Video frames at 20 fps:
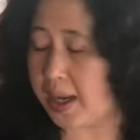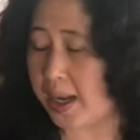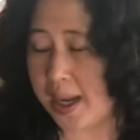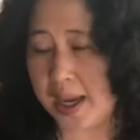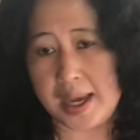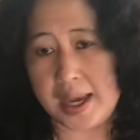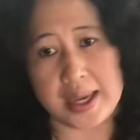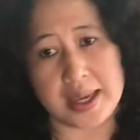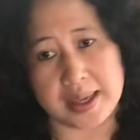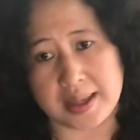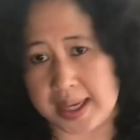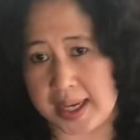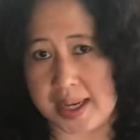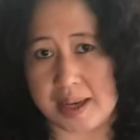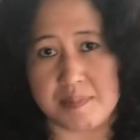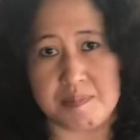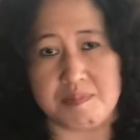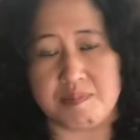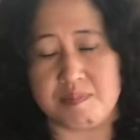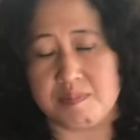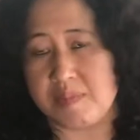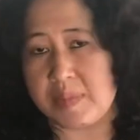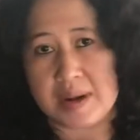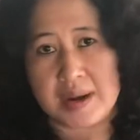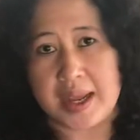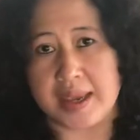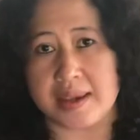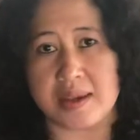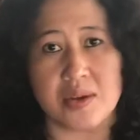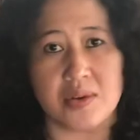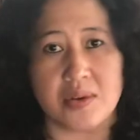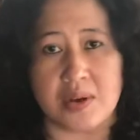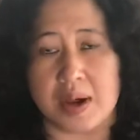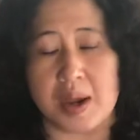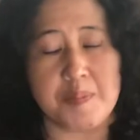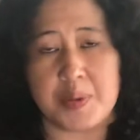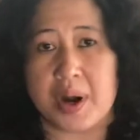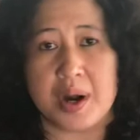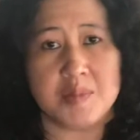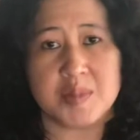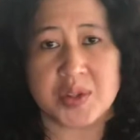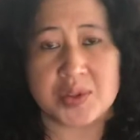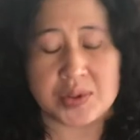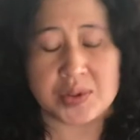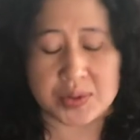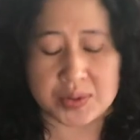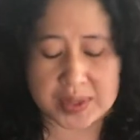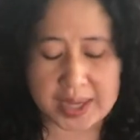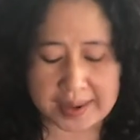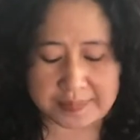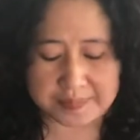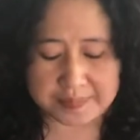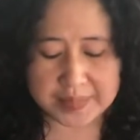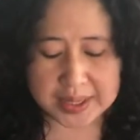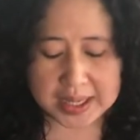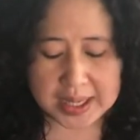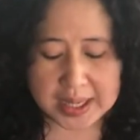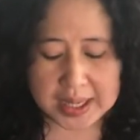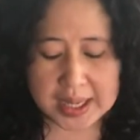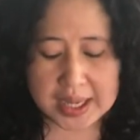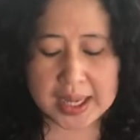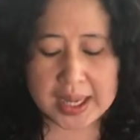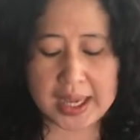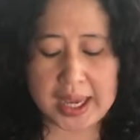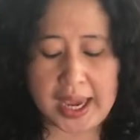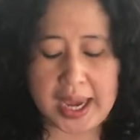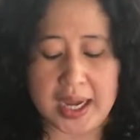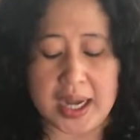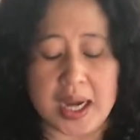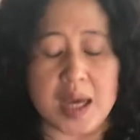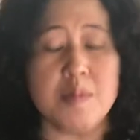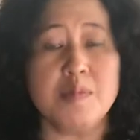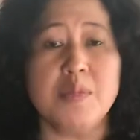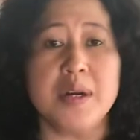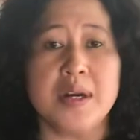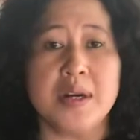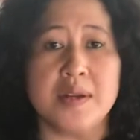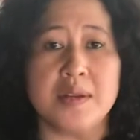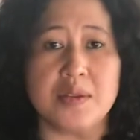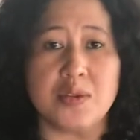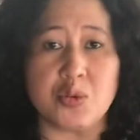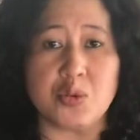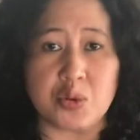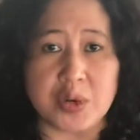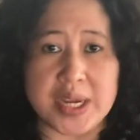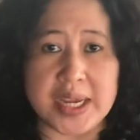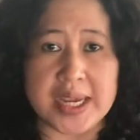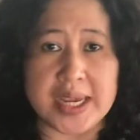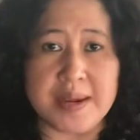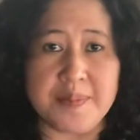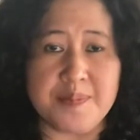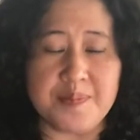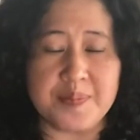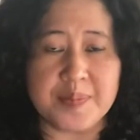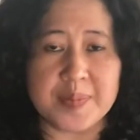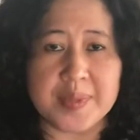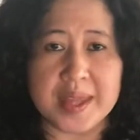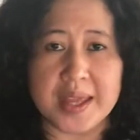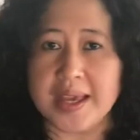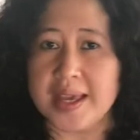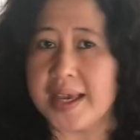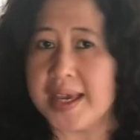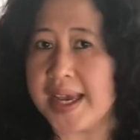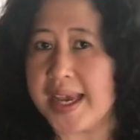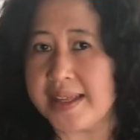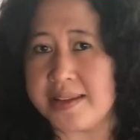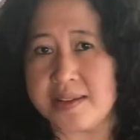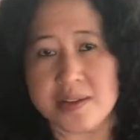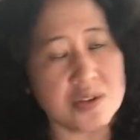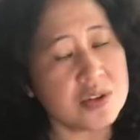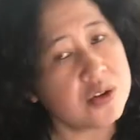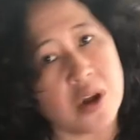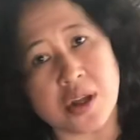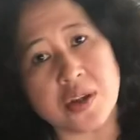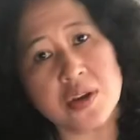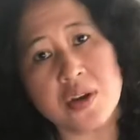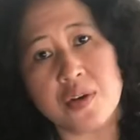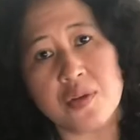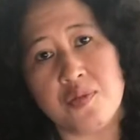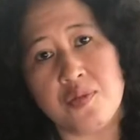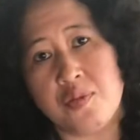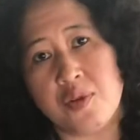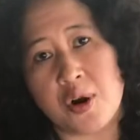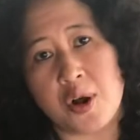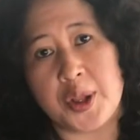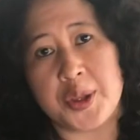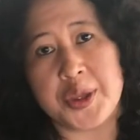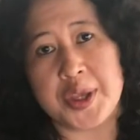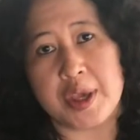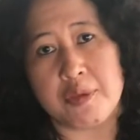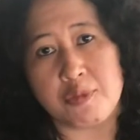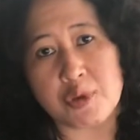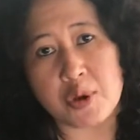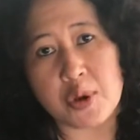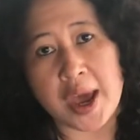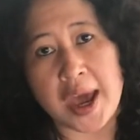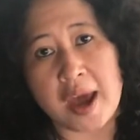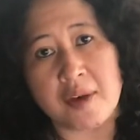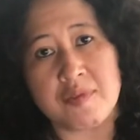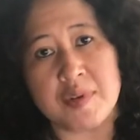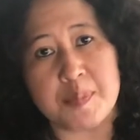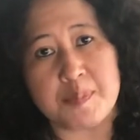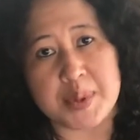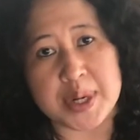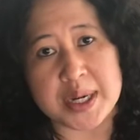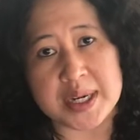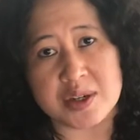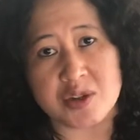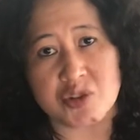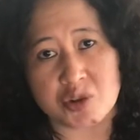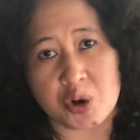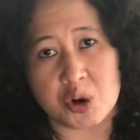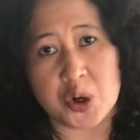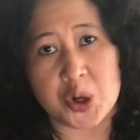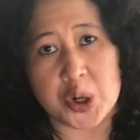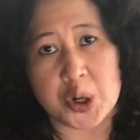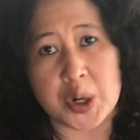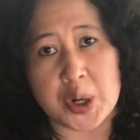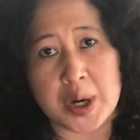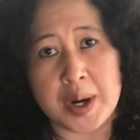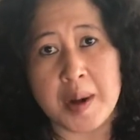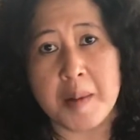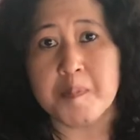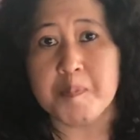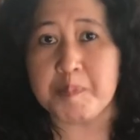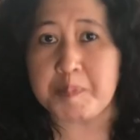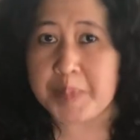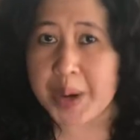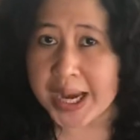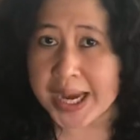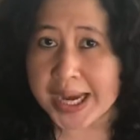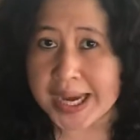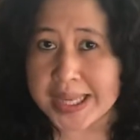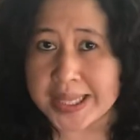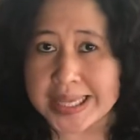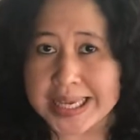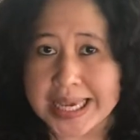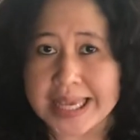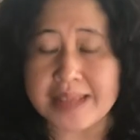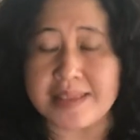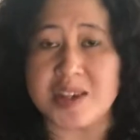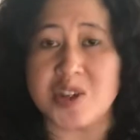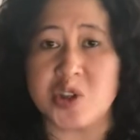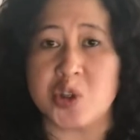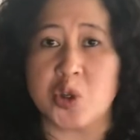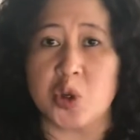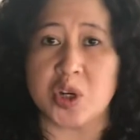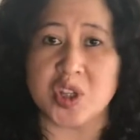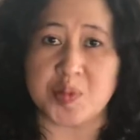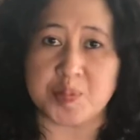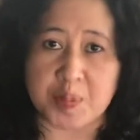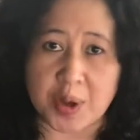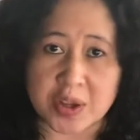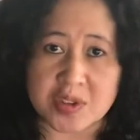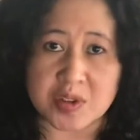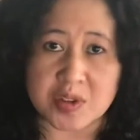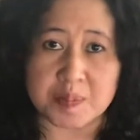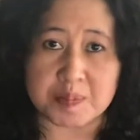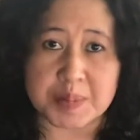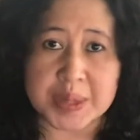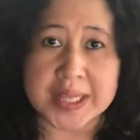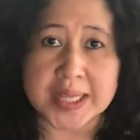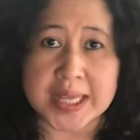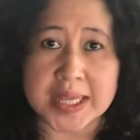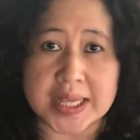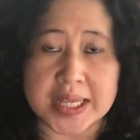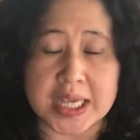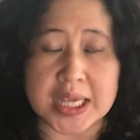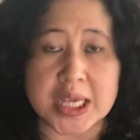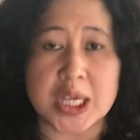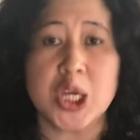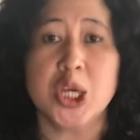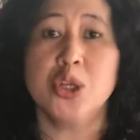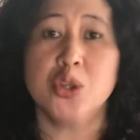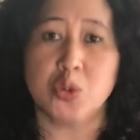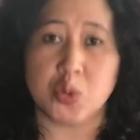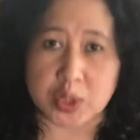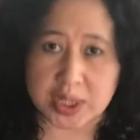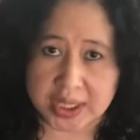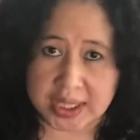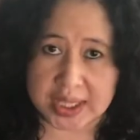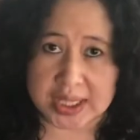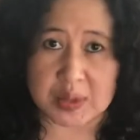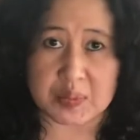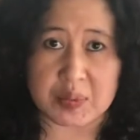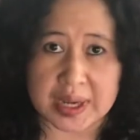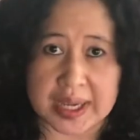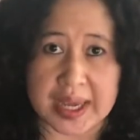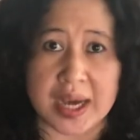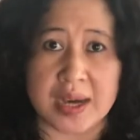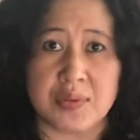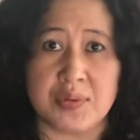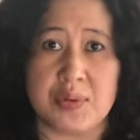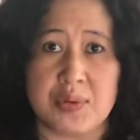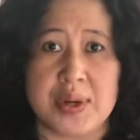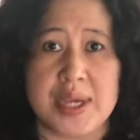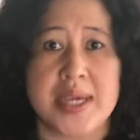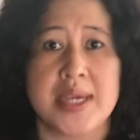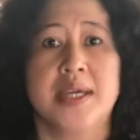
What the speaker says: I promise you that. And number 3, it is not your fault if you have a brain disorder, but it is your responsibility to achieve recovery.